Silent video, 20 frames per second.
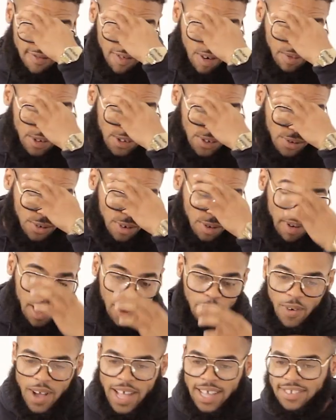Everyone was talking
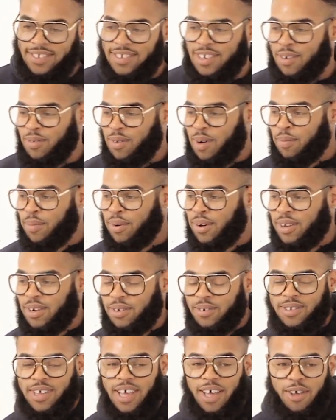about YG at one
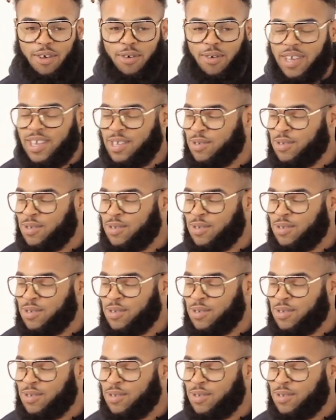point. It was like, who